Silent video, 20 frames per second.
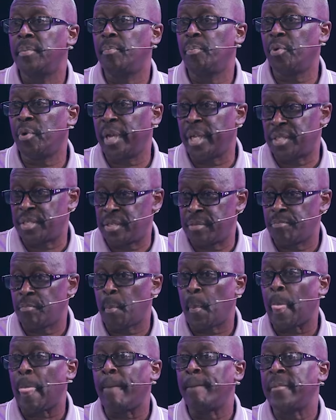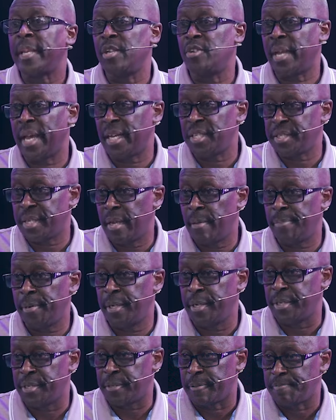Brits, can you guys stand,
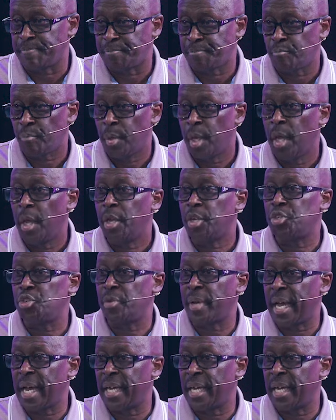please? Because you